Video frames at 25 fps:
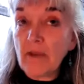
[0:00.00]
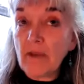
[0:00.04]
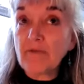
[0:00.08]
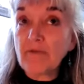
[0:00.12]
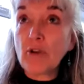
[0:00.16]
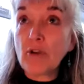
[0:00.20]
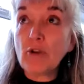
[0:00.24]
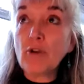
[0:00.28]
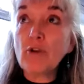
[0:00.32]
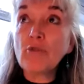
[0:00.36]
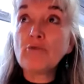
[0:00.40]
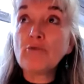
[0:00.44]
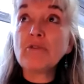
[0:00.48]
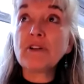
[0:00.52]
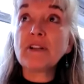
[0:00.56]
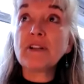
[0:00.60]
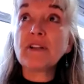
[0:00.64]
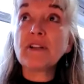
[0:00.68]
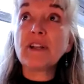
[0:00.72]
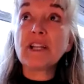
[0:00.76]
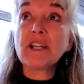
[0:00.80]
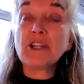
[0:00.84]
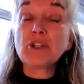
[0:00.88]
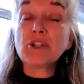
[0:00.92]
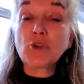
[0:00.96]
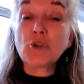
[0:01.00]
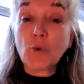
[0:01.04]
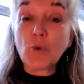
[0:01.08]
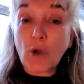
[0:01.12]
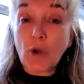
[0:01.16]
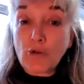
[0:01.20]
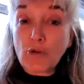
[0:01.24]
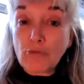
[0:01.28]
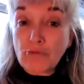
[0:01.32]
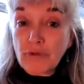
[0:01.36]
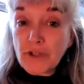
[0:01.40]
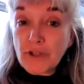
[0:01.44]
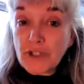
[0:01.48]
very little
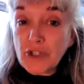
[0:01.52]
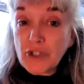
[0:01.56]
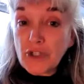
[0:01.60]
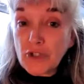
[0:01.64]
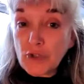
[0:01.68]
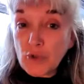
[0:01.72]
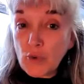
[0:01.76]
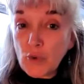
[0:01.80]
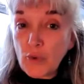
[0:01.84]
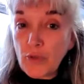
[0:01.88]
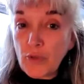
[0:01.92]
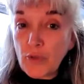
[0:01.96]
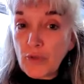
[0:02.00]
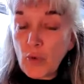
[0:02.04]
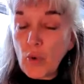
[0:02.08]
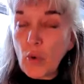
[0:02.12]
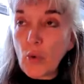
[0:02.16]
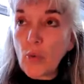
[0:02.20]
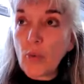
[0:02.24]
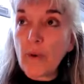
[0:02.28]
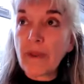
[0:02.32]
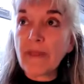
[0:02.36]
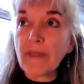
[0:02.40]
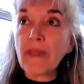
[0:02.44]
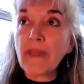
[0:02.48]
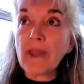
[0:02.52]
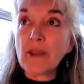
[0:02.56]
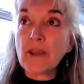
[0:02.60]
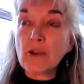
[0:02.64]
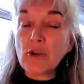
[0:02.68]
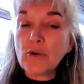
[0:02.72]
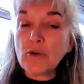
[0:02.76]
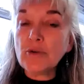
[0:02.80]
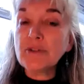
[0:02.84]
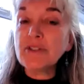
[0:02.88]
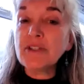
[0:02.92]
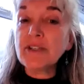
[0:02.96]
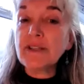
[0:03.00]
original thought, where they're
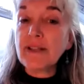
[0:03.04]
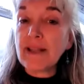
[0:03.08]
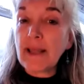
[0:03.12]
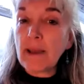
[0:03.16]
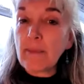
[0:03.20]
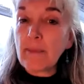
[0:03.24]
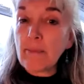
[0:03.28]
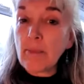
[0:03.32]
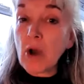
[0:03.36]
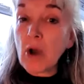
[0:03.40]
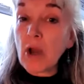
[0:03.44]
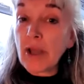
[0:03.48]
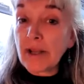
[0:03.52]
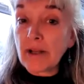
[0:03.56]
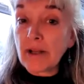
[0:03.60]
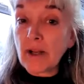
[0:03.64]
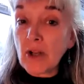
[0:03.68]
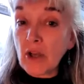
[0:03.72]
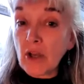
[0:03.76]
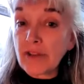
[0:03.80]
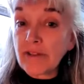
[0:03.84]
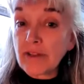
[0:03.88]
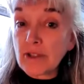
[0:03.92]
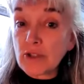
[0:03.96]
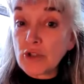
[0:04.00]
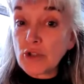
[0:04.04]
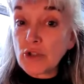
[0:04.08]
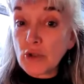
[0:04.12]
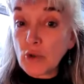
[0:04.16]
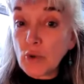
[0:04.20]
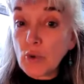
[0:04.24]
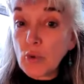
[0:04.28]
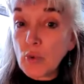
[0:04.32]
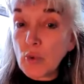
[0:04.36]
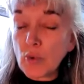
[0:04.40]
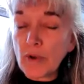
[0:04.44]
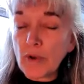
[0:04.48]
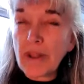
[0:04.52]
using their mind like the
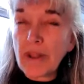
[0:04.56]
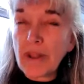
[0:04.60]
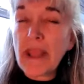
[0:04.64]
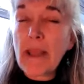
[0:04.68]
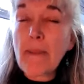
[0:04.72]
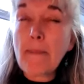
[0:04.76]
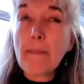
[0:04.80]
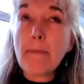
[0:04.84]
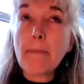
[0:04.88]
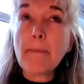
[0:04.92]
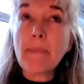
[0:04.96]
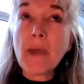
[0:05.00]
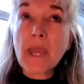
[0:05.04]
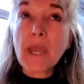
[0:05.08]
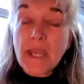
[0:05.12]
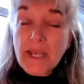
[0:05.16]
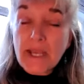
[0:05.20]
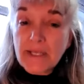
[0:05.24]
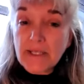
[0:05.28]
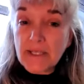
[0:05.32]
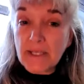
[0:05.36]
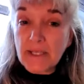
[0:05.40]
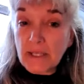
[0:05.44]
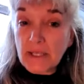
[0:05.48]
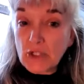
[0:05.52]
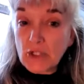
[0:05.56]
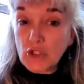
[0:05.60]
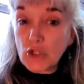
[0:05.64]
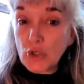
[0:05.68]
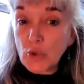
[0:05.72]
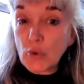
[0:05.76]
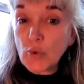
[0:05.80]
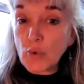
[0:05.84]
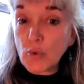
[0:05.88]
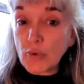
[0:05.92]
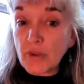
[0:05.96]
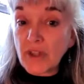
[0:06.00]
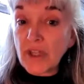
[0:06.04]
tool, the amazing
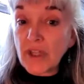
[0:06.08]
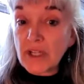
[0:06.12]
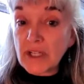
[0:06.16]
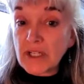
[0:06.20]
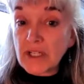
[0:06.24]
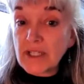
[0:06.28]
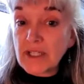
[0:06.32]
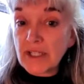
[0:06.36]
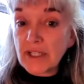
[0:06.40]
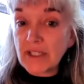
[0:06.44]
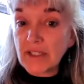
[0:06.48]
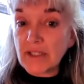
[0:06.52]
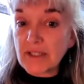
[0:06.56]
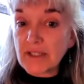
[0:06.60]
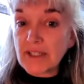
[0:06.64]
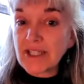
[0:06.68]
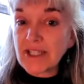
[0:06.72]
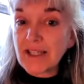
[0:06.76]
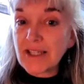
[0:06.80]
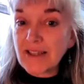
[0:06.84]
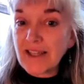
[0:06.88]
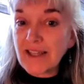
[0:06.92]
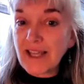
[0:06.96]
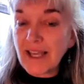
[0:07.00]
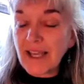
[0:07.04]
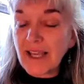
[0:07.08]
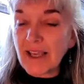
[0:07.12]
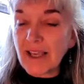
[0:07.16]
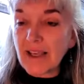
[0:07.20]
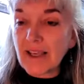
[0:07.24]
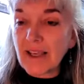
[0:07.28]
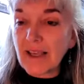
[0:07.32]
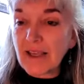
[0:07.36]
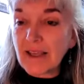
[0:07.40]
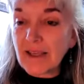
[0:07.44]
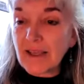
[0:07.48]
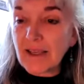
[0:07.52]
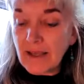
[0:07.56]
tool that it is to
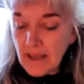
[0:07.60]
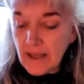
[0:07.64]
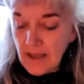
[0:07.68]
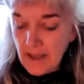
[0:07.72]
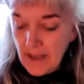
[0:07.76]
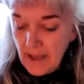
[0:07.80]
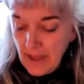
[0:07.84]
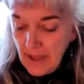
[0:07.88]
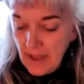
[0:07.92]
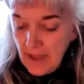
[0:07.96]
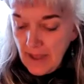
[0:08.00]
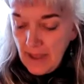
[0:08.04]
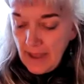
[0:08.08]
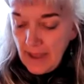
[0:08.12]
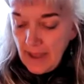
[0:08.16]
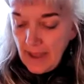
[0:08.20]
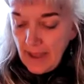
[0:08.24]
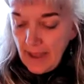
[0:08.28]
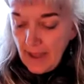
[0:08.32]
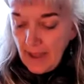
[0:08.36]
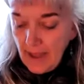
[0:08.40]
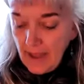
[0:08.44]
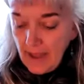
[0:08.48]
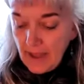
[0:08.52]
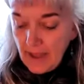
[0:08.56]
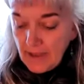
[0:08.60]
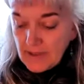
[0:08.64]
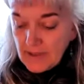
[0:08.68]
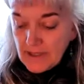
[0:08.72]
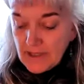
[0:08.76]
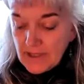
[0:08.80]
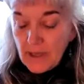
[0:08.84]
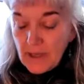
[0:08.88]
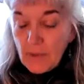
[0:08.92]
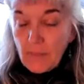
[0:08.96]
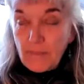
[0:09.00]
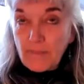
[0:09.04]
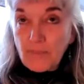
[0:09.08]
think. And
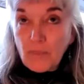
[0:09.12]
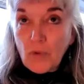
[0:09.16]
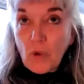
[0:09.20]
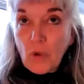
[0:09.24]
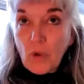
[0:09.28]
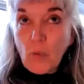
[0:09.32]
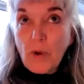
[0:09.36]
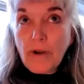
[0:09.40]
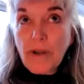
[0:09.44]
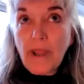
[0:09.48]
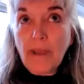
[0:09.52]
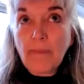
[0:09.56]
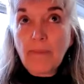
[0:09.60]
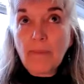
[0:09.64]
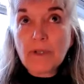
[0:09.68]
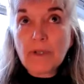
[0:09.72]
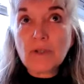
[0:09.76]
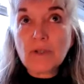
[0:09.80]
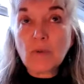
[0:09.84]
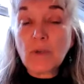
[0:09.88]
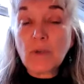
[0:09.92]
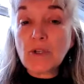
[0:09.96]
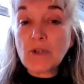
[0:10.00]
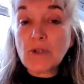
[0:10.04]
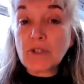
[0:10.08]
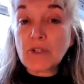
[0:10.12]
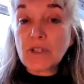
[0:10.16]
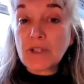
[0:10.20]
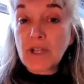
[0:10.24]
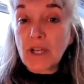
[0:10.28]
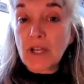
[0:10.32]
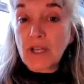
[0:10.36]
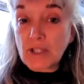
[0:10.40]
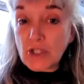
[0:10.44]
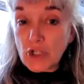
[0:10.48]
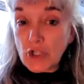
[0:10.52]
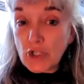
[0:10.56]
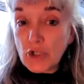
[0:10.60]
what happens when you
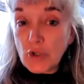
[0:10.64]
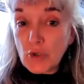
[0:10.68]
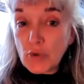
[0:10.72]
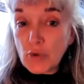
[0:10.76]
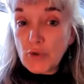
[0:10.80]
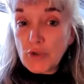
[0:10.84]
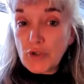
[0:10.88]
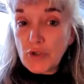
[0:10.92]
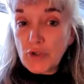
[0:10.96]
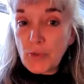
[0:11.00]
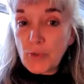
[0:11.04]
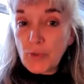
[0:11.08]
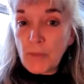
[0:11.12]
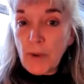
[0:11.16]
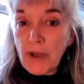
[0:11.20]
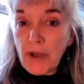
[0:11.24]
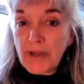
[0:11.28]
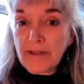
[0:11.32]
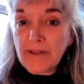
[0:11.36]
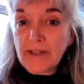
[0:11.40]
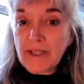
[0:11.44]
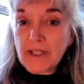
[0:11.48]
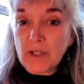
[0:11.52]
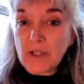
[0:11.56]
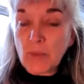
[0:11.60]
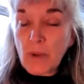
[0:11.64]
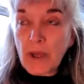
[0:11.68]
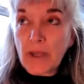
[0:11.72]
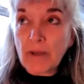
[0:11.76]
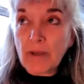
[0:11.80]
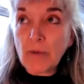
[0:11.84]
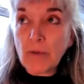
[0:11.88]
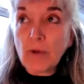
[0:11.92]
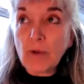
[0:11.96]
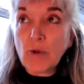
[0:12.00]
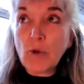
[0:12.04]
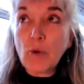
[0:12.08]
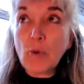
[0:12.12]
start to use your mind this way,
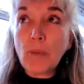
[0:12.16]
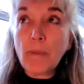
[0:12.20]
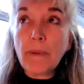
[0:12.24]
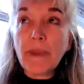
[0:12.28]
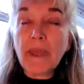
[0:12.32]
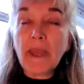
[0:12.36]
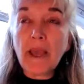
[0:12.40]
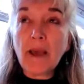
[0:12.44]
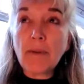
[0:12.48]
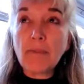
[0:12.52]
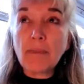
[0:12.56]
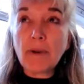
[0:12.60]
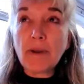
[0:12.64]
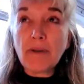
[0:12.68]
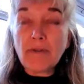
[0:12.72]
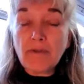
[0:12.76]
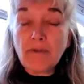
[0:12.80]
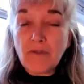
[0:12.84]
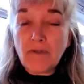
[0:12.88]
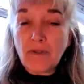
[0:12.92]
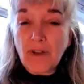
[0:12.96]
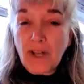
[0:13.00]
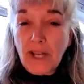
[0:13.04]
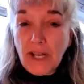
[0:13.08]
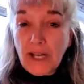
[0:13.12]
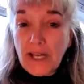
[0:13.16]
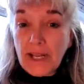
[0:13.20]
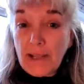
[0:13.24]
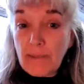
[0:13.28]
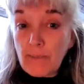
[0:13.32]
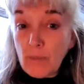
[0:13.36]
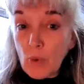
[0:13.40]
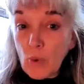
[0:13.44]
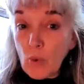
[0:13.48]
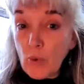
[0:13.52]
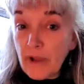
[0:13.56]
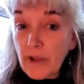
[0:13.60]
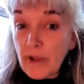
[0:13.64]
you become infinitely
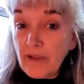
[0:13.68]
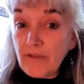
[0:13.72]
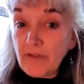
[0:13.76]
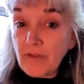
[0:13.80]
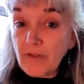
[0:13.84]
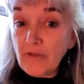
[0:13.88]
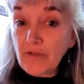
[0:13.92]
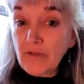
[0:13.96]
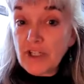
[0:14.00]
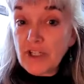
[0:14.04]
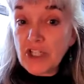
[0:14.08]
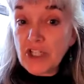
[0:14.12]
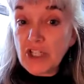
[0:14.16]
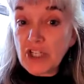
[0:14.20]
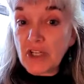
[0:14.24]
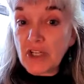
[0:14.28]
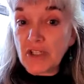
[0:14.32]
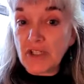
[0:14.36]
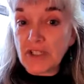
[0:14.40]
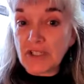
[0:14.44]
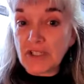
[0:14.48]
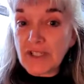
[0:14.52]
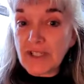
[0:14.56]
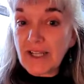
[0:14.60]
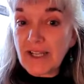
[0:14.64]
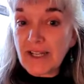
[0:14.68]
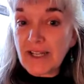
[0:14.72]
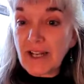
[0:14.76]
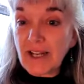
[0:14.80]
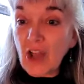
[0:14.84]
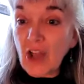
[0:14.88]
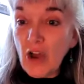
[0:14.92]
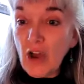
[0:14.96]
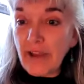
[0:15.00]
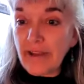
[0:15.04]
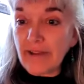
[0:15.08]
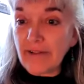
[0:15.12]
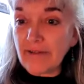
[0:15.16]
more efficient in
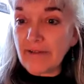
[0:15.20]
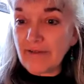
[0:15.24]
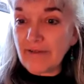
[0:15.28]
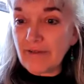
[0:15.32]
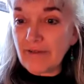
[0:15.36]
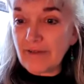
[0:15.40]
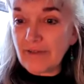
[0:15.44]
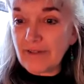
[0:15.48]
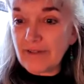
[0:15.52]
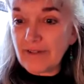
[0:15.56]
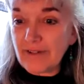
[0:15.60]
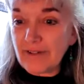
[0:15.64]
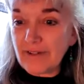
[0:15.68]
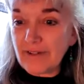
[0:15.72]
life.